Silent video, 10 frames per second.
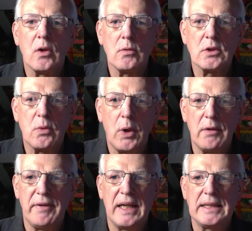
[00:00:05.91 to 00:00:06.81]
Swat
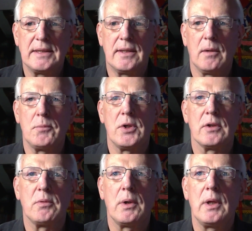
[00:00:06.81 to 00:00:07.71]
Valley sculpture
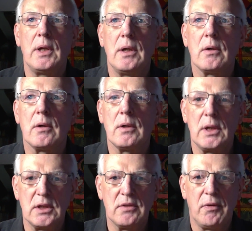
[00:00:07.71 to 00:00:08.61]
is one of the
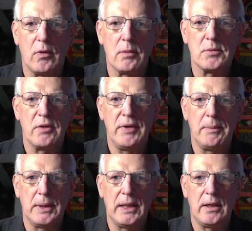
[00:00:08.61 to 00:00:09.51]
earliest forms of
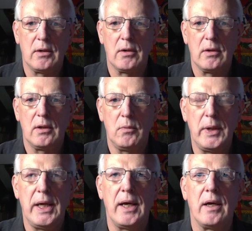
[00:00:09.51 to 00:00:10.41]
Himalayan art that
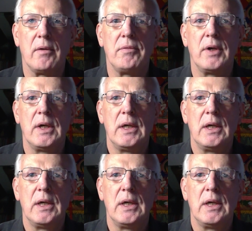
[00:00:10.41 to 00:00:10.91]
we have.